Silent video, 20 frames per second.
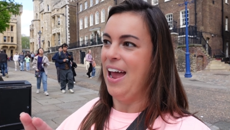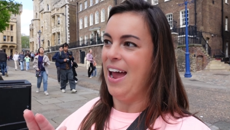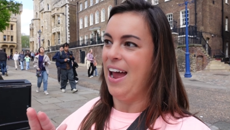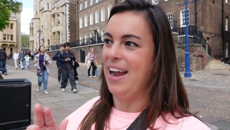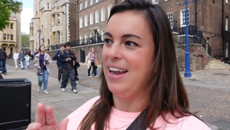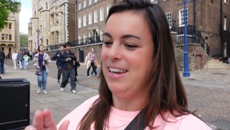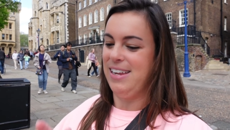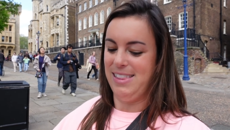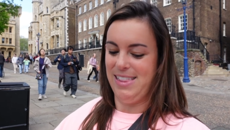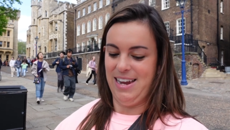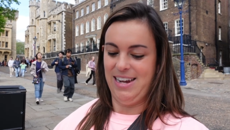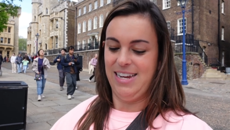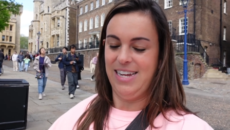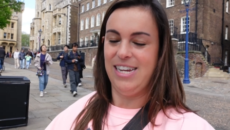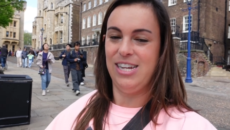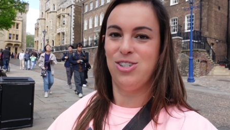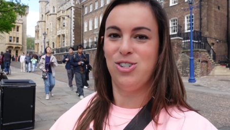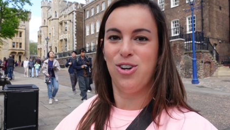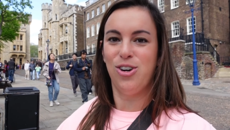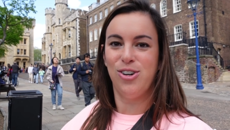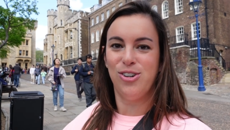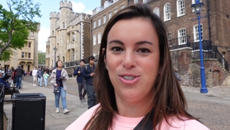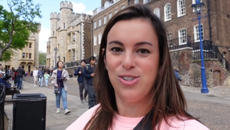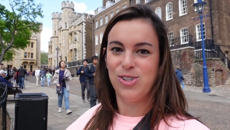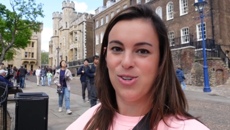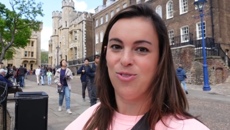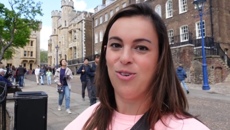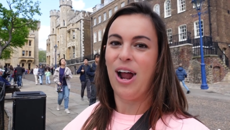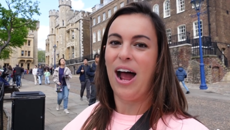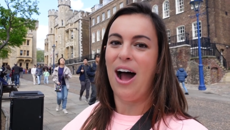And then he
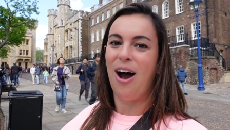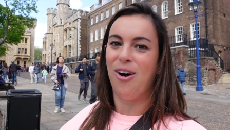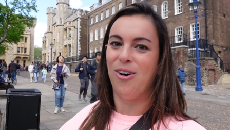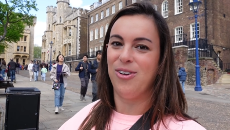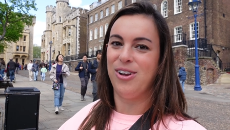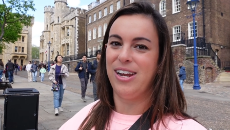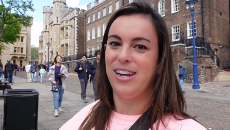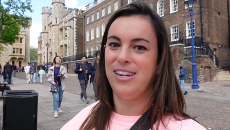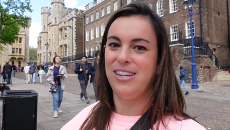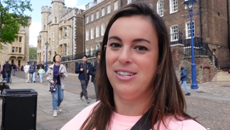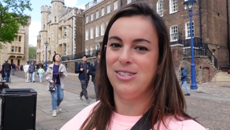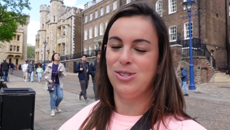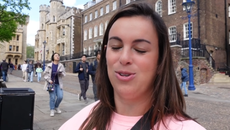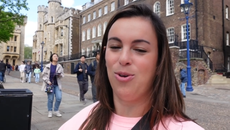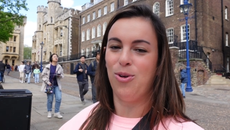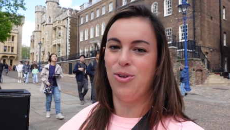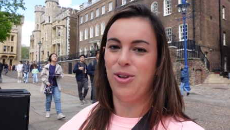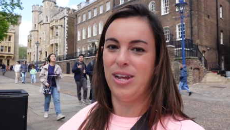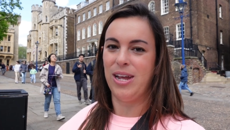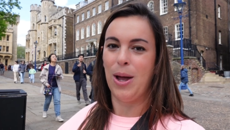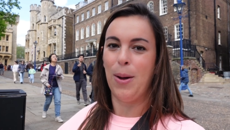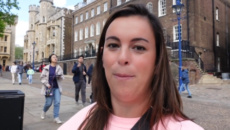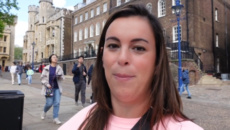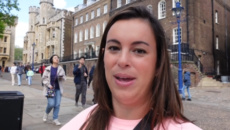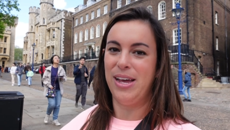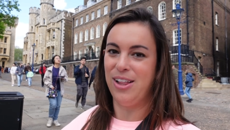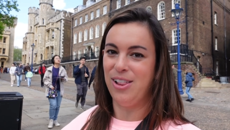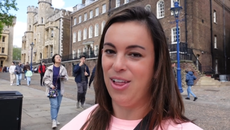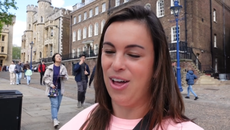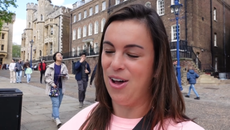turns around and he's holding a
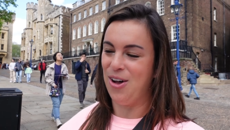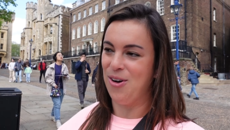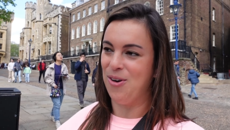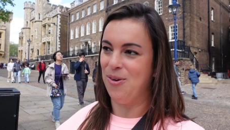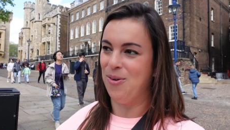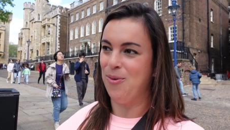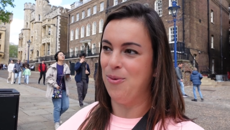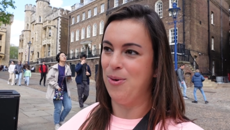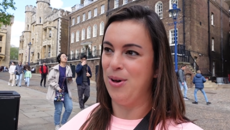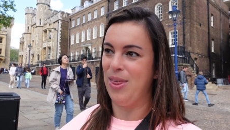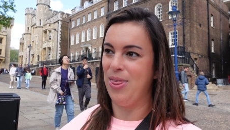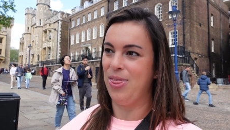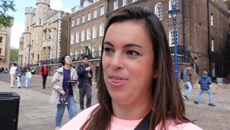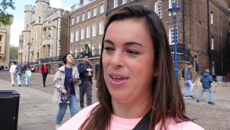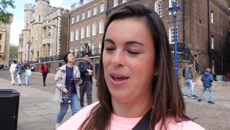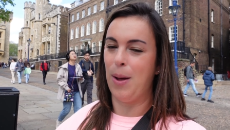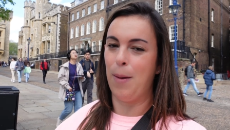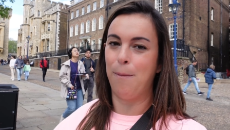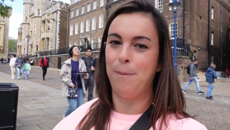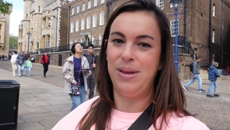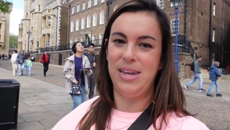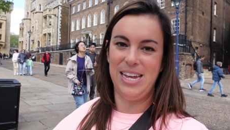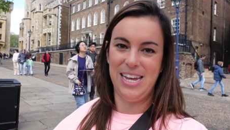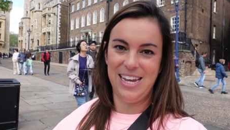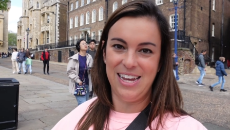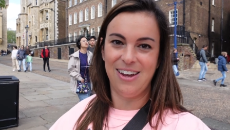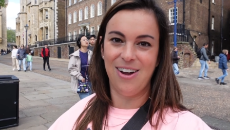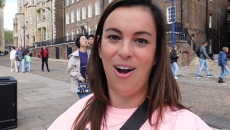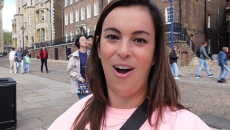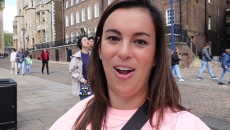pillow with a
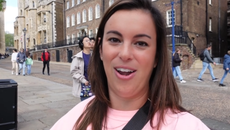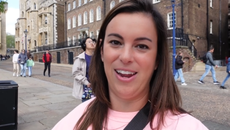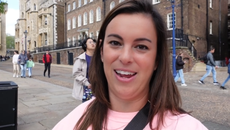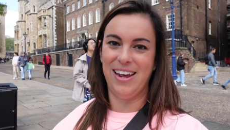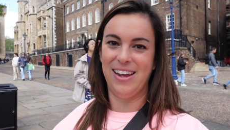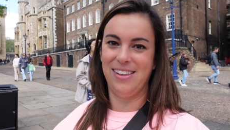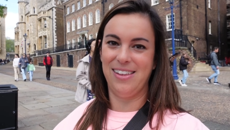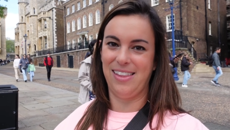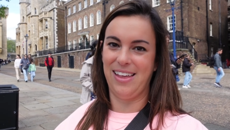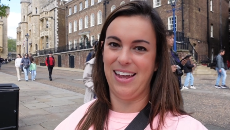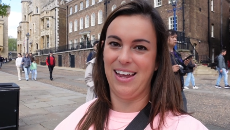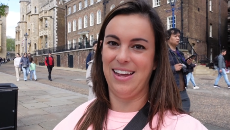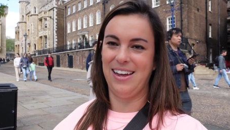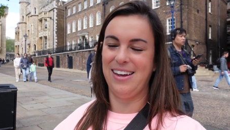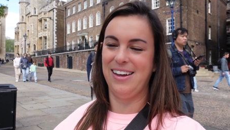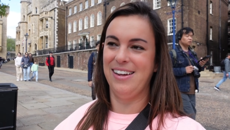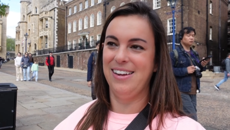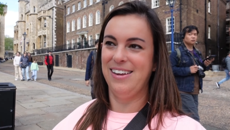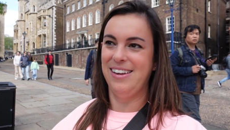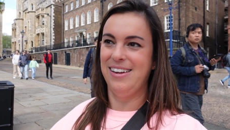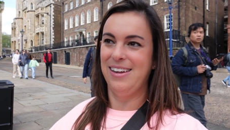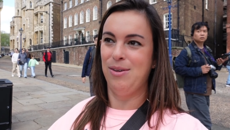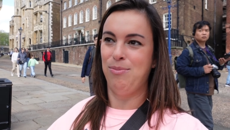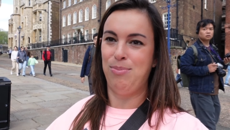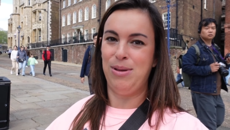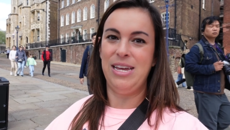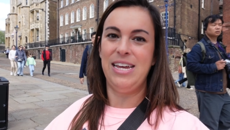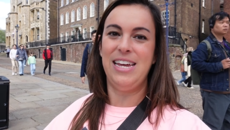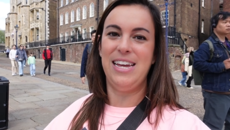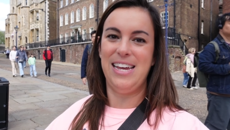P on it, like
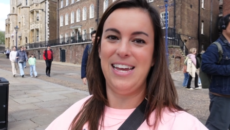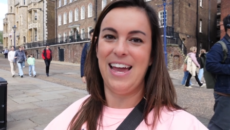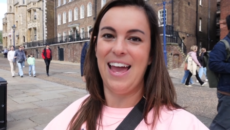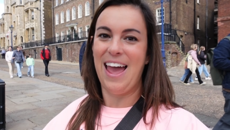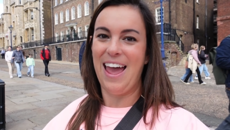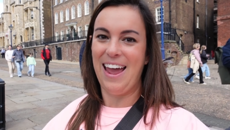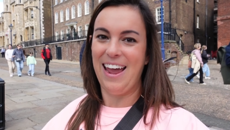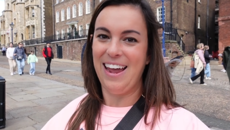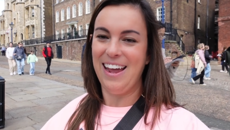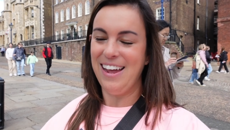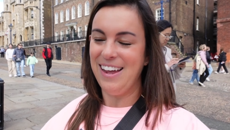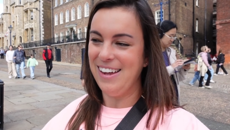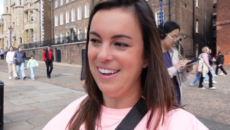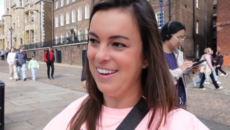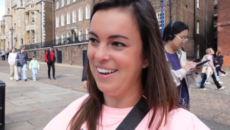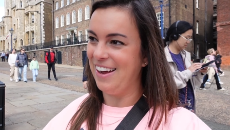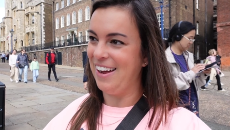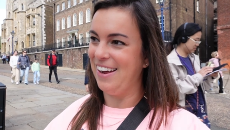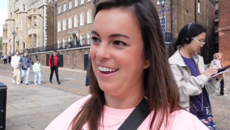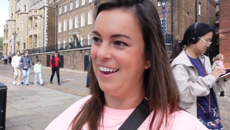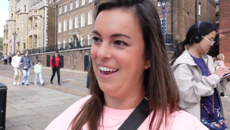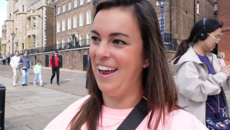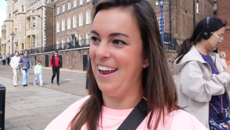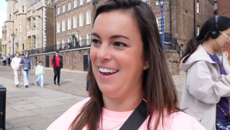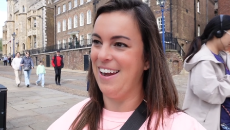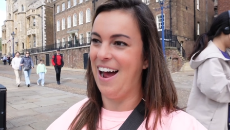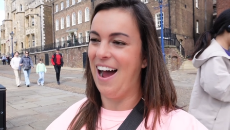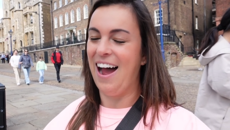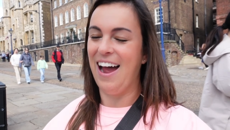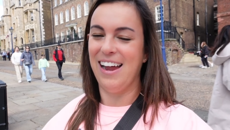PEA,
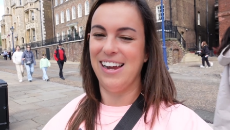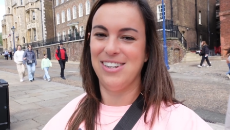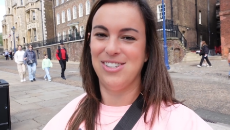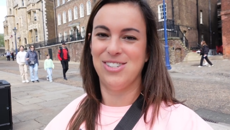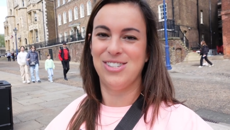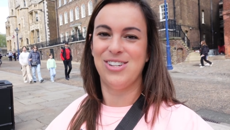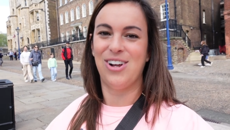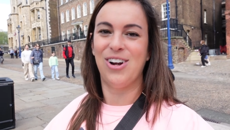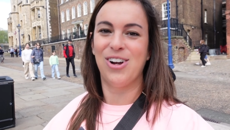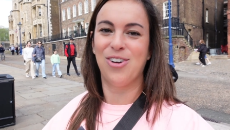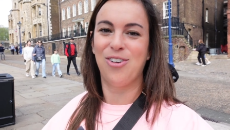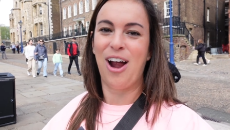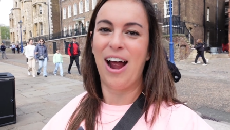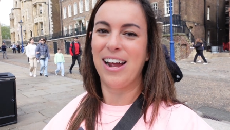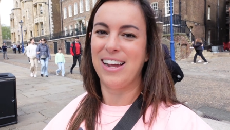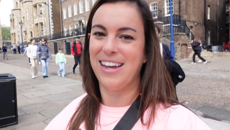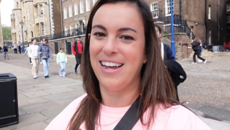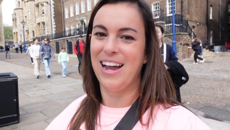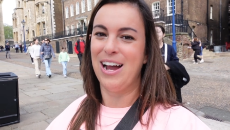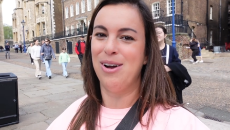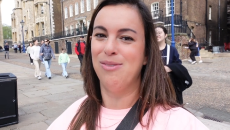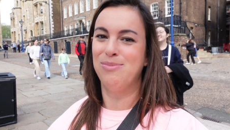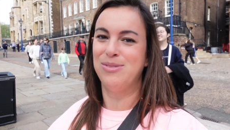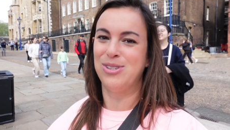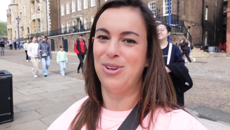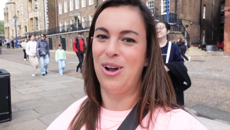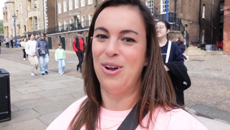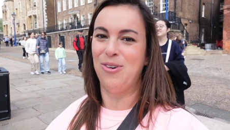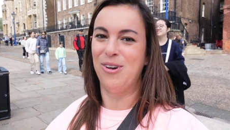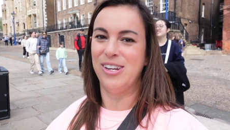and I just started cracking up,
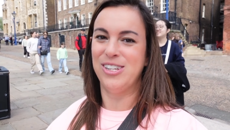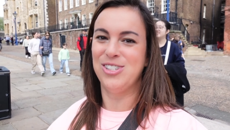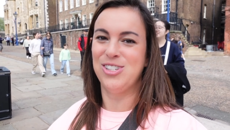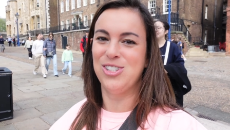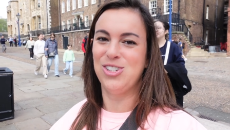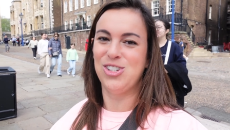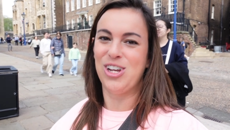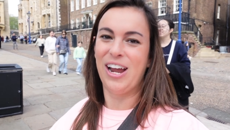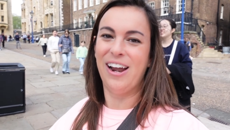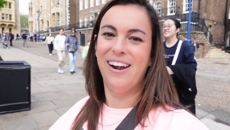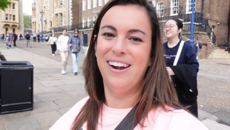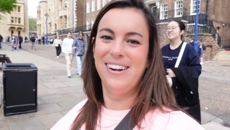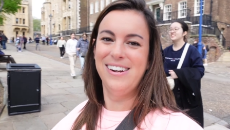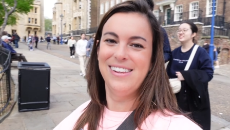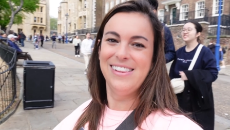so I wanted to share.